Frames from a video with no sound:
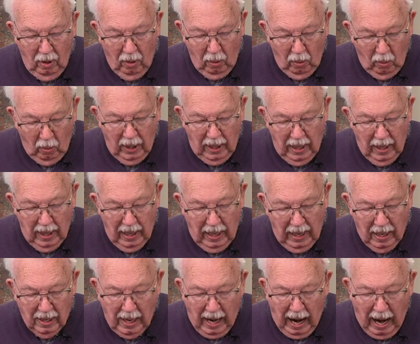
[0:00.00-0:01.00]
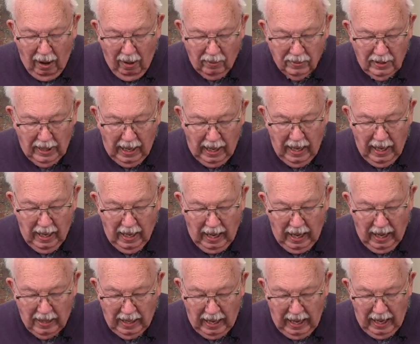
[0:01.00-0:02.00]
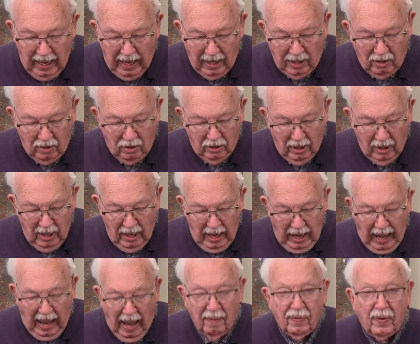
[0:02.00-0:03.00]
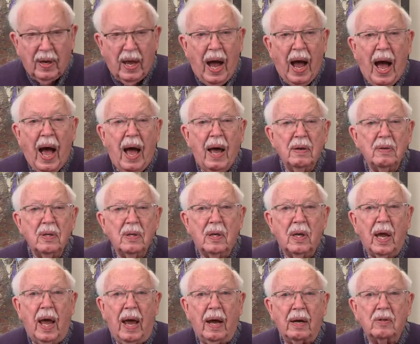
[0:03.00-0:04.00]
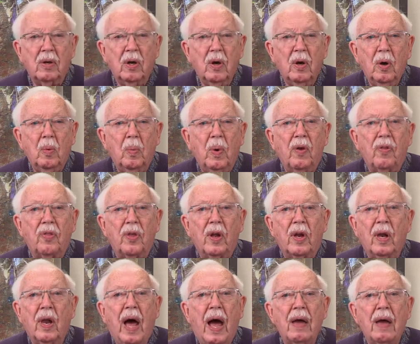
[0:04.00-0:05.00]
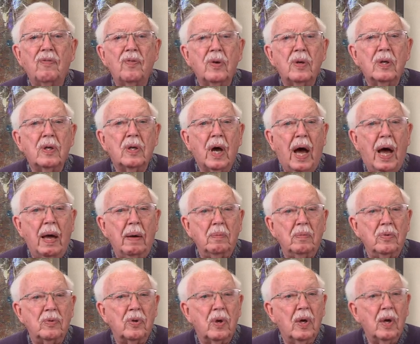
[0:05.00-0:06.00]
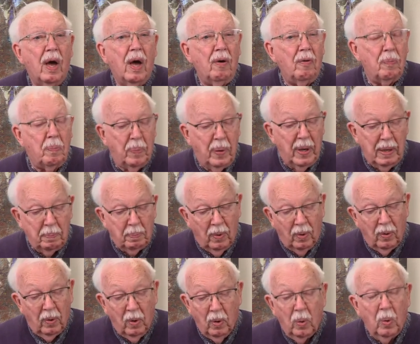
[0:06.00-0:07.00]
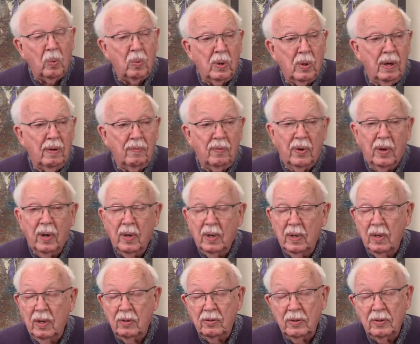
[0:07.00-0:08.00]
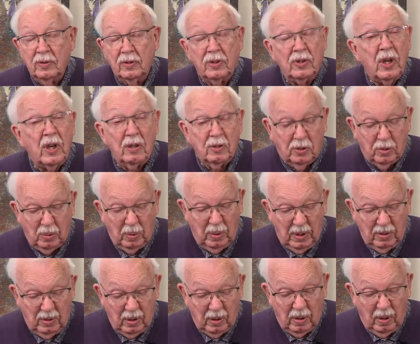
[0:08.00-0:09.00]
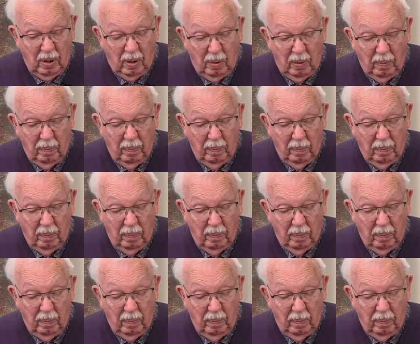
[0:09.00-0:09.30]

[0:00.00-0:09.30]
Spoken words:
we in our day and age have contact with the life and times of people who lived centuries ago.